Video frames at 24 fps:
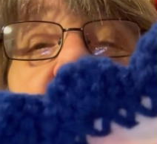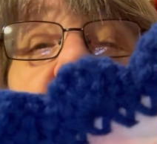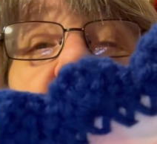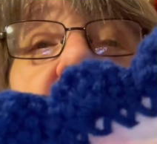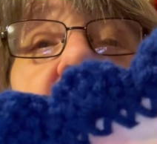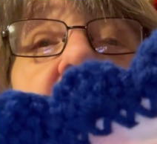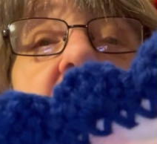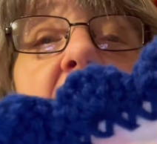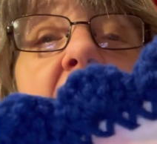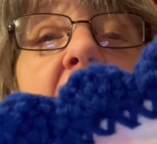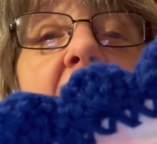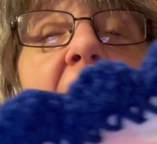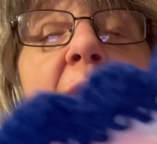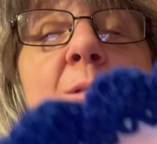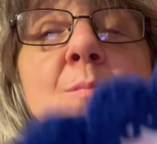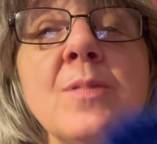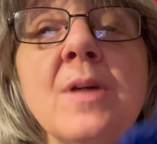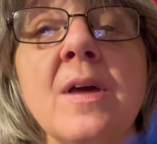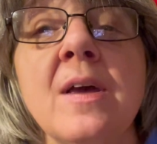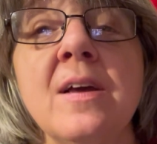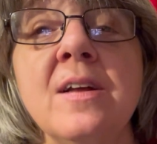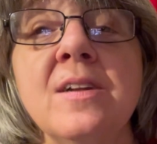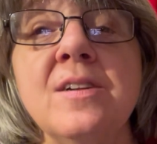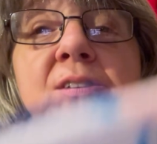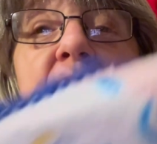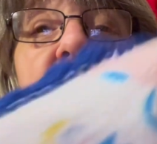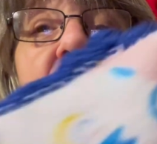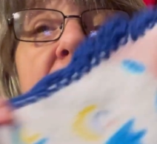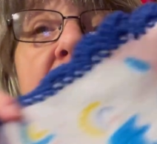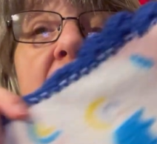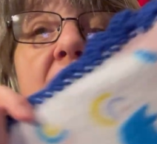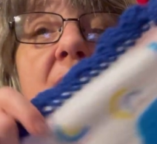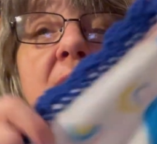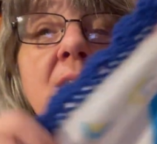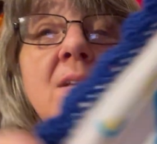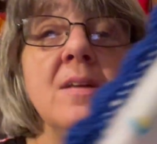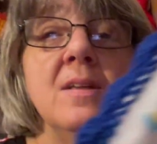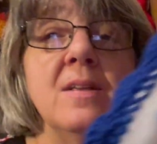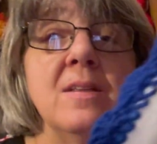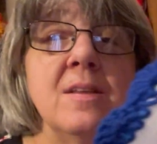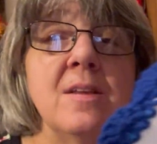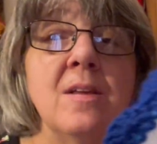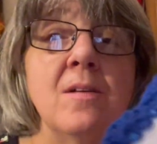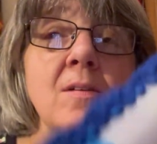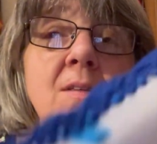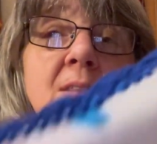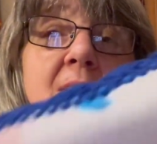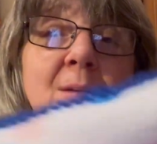a scallop edge. The
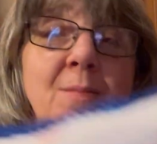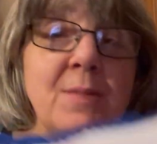only thing,